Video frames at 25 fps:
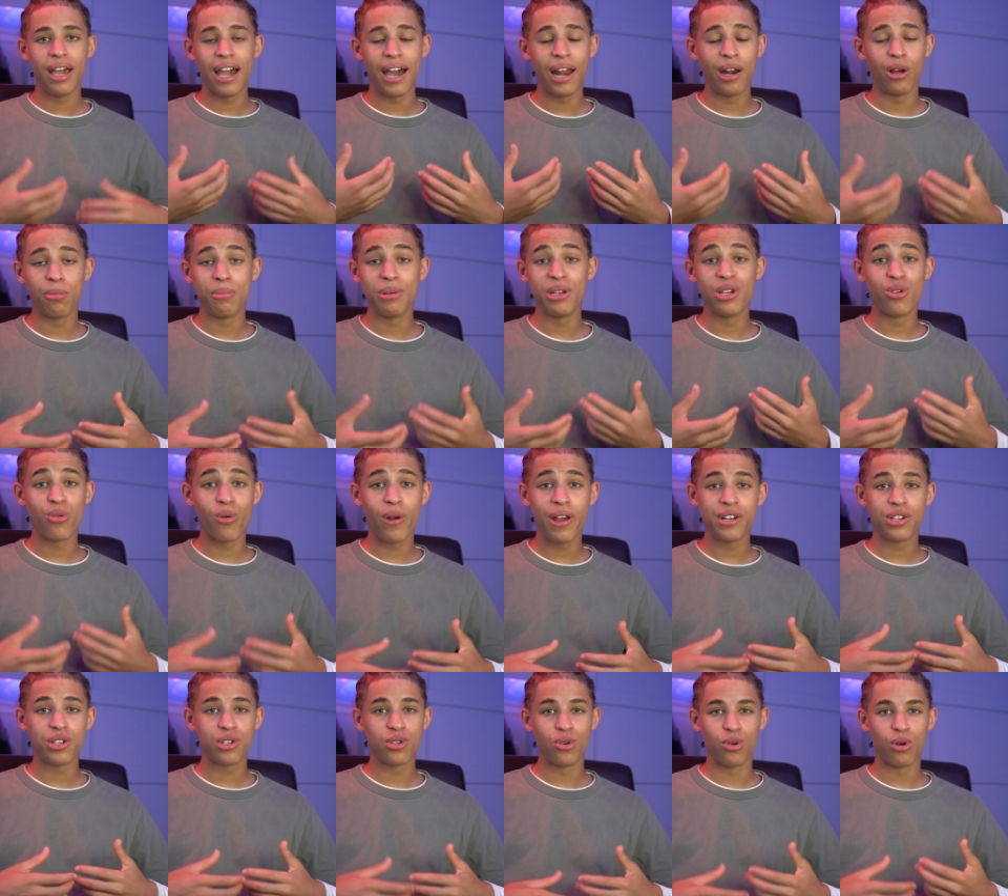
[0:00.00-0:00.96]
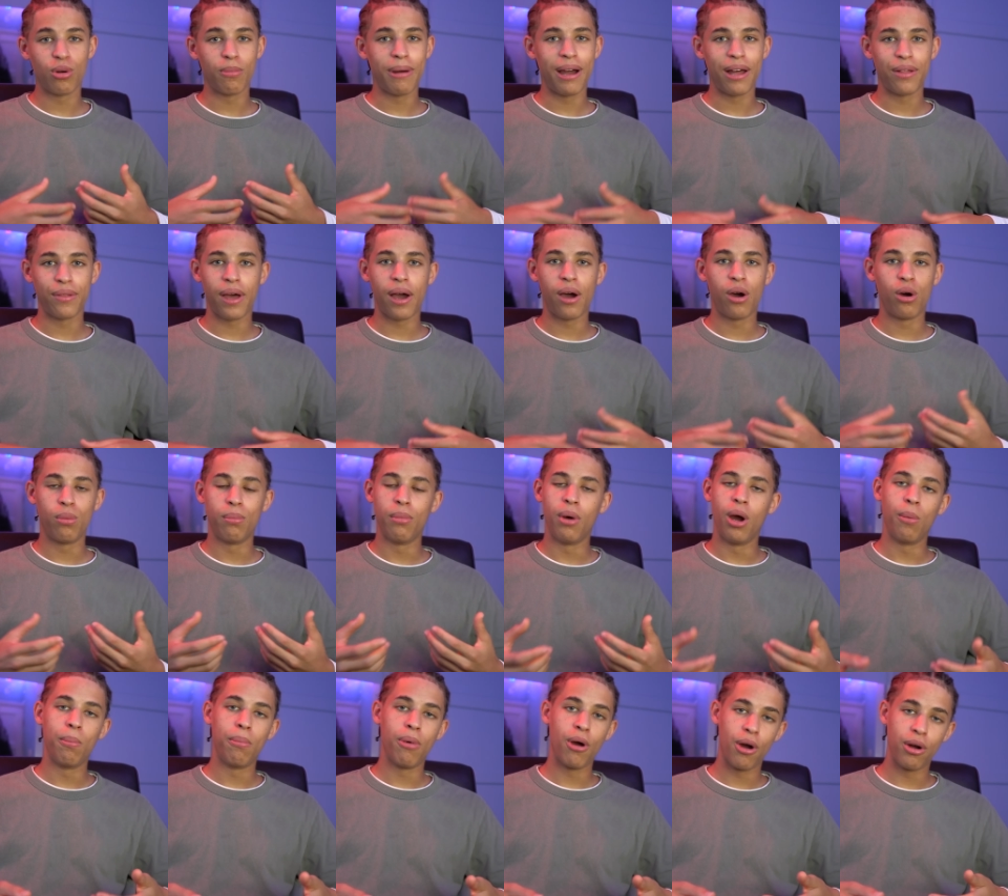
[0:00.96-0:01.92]
and it'll be great to talk about that on
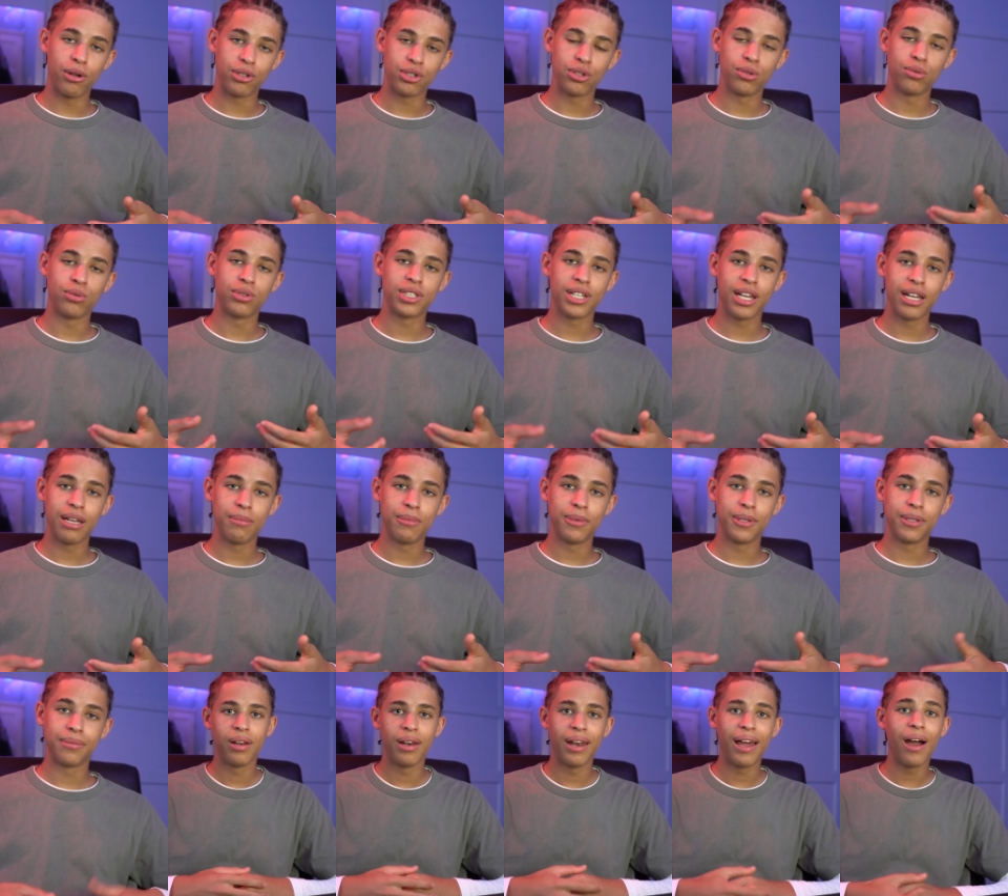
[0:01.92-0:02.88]
my personal statement.